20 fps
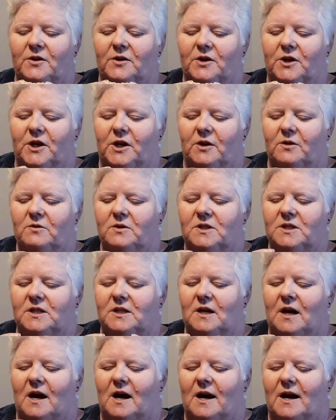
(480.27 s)
they're
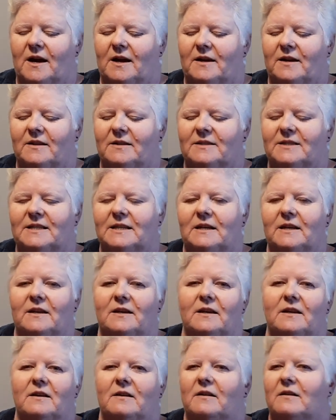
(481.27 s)
cute. I can
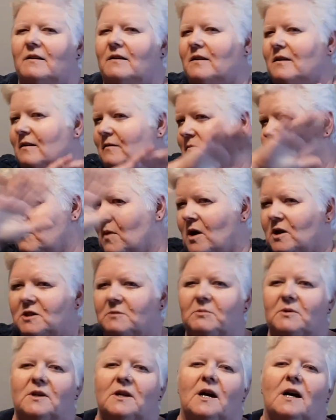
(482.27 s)
see
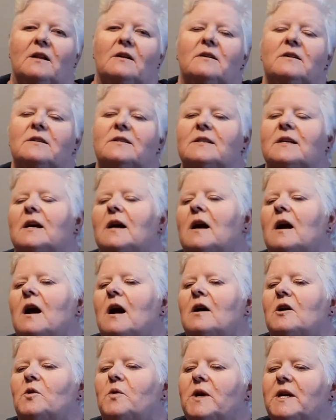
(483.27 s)
multiple colors.
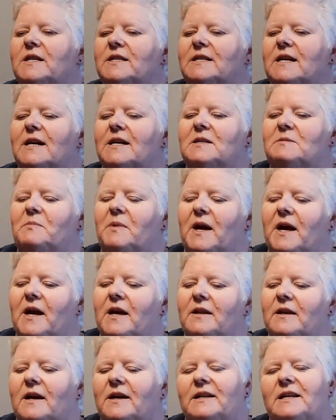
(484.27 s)
Queen size
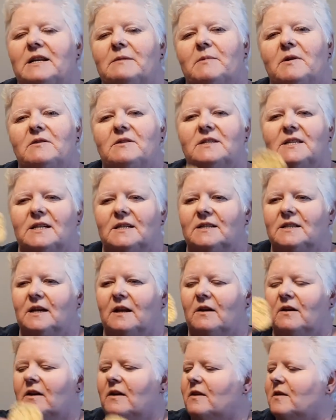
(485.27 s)
bed, I need about
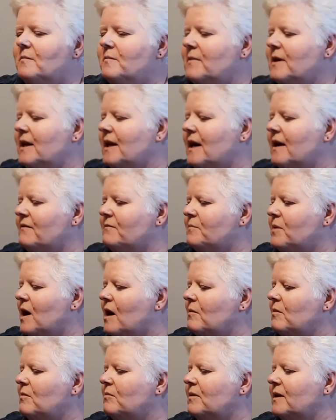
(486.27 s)
600 of them and I
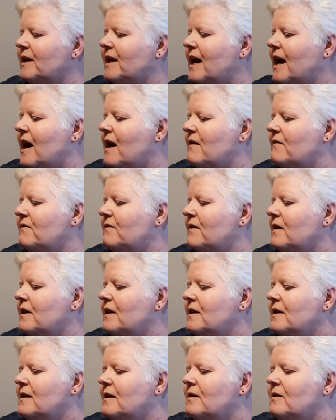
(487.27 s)
probably have
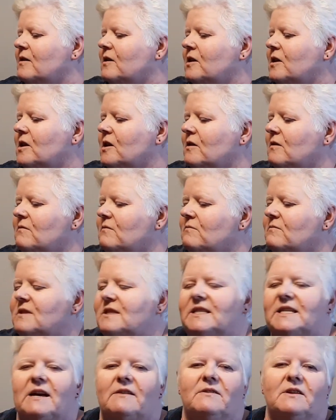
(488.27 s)

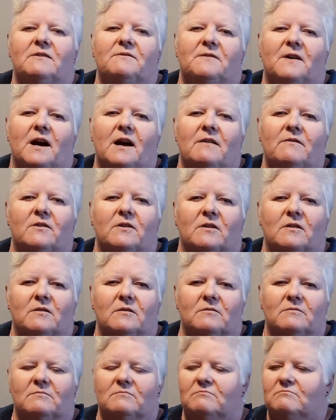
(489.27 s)
75
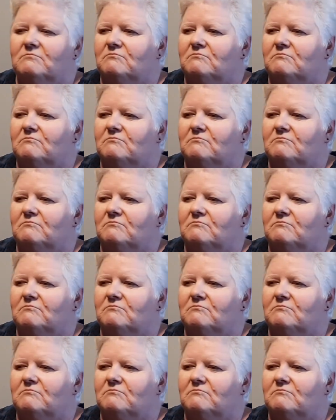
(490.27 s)
or